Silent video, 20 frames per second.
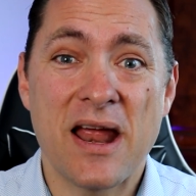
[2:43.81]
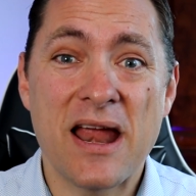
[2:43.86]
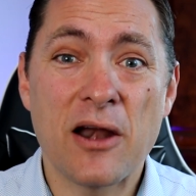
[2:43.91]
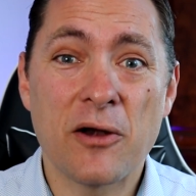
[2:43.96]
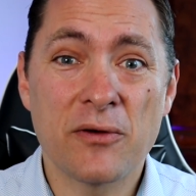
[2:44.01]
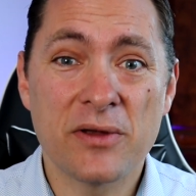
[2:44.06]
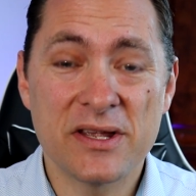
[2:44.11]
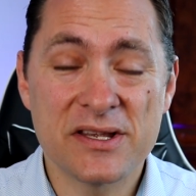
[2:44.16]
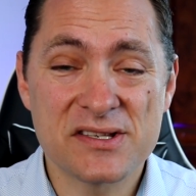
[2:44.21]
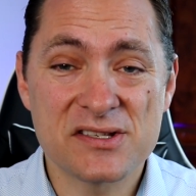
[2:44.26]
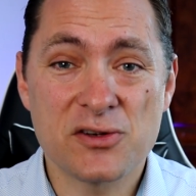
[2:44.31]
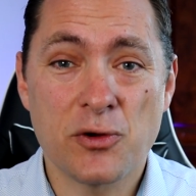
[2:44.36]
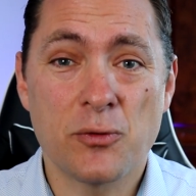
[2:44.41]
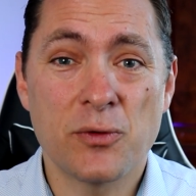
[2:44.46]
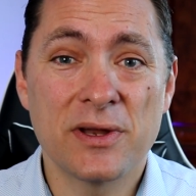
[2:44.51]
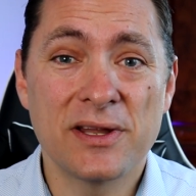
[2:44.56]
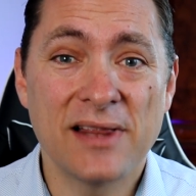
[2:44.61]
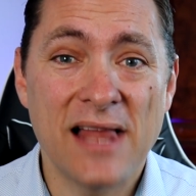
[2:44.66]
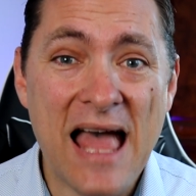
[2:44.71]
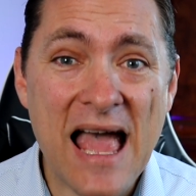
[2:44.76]
areas to
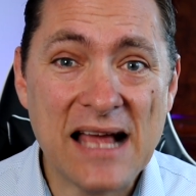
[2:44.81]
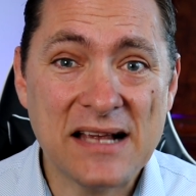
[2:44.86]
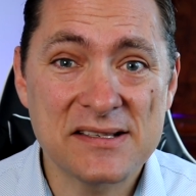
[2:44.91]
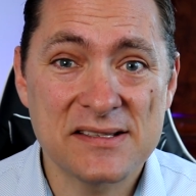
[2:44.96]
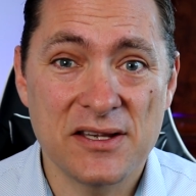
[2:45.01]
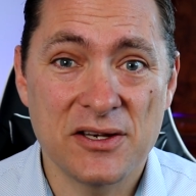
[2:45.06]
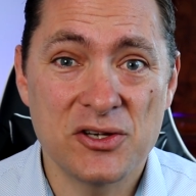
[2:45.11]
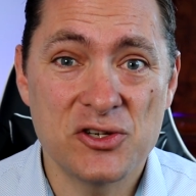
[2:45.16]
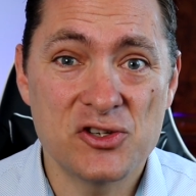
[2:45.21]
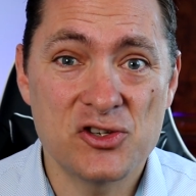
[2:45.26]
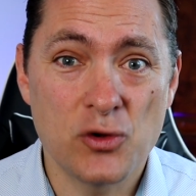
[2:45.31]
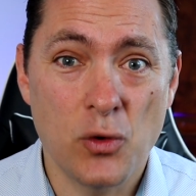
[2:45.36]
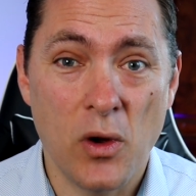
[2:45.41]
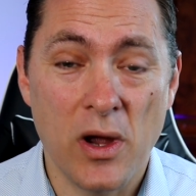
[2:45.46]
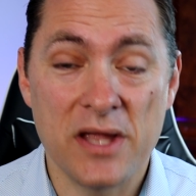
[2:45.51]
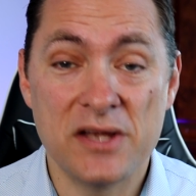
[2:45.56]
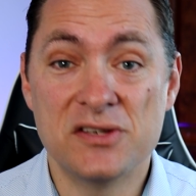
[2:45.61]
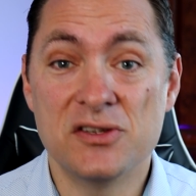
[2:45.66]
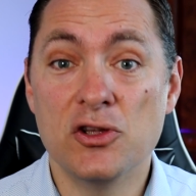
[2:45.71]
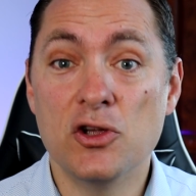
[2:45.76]
relax and
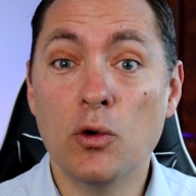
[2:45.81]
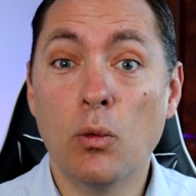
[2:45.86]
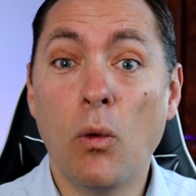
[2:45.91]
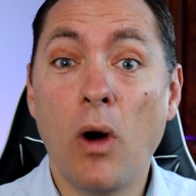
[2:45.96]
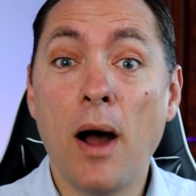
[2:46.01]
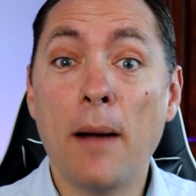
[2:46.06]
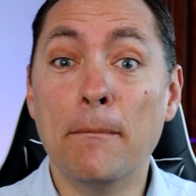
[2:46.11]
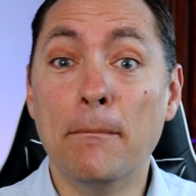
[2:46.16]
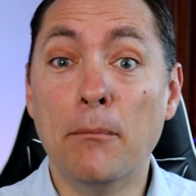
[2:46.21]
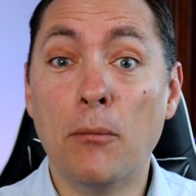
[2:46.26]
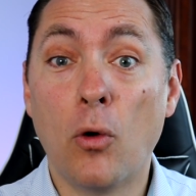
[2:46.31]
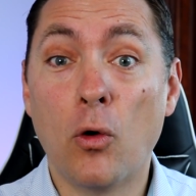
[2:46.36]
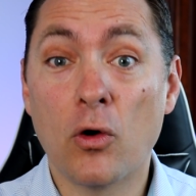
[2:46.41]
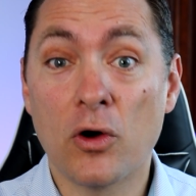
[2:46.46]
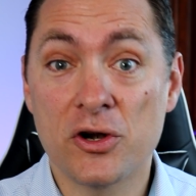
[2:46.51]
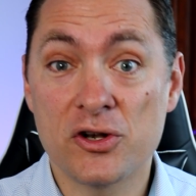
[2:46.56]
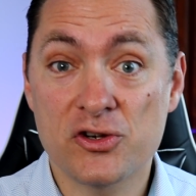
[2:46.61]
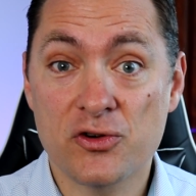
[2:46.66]
enjoy? Do you want more